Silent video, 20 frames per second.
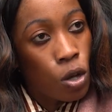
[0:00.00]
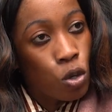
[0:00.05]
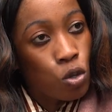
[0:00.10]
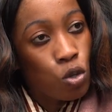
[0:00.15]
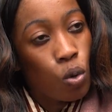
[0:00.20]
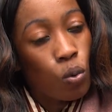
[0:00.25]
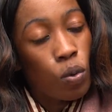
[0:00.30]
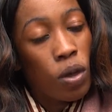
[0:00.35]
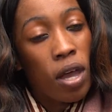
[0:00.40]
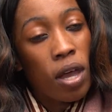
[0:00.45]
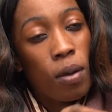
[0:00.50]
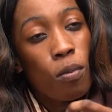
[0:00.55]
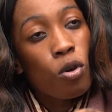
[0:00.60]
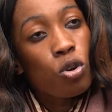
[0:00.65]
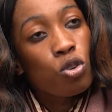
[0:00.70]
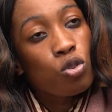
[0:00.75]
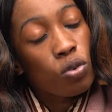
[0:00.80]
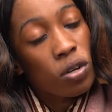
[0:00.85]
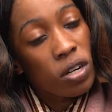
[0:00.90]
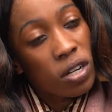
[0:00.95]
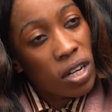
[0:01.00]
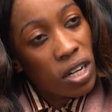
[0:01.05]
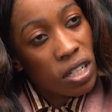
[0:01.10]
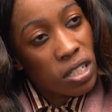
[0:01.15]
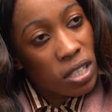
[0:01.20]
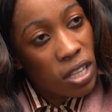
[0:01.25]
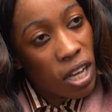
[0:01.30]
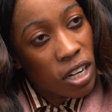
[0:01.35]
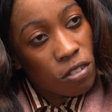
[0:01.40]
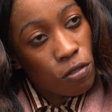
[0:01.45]
So we are able to create
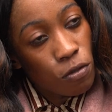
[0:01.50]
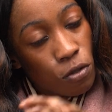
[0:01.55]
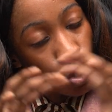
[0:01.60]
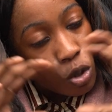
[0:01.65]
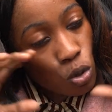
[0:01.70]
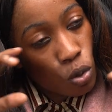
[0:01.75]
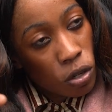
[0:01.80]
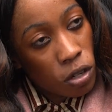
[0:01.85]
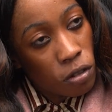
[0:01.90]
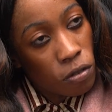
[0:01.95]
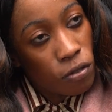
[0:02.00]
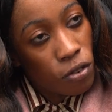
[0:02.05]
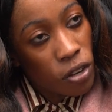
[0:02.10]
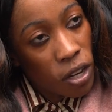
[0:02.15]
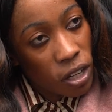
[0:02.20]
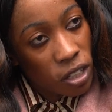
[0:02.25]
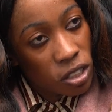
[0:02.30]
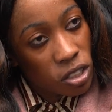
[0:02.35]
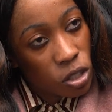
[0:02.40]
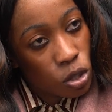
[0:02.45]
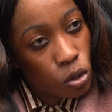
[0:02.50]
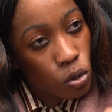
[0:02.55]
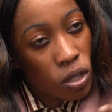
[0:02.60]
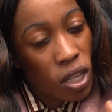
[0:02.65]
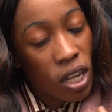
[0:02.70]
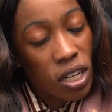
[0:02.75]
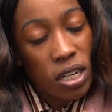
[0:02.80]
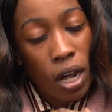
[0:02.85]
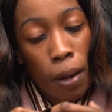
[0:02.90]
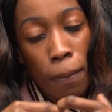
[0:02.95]
that visual effect so
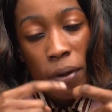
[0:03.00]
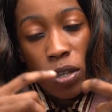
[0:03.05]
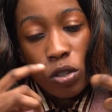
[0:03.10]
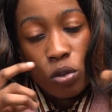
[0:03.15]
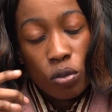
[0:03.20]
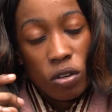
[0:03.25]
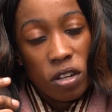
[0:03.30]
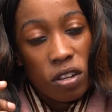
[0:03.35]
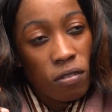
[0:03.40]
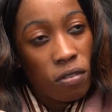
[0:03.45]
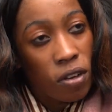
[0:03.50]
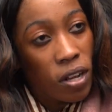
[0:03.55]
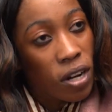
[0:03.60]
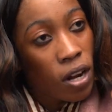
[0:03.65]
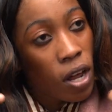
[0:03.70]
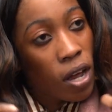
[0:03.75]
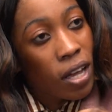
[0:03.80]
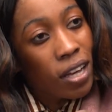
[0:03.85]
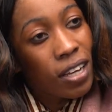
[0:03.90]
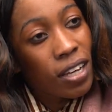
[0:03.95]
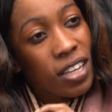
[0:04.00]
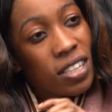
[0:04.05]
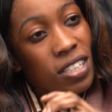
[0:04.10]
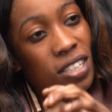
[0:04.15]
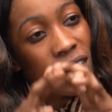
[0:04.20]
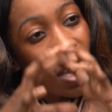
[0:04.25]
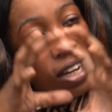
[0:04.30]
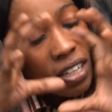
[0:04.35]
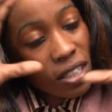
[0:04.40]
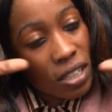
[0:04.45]
that a person even gets
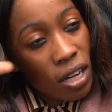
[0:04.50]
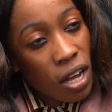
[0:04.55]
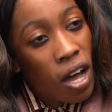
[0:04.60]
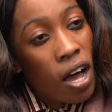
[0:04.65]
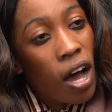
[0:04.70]
that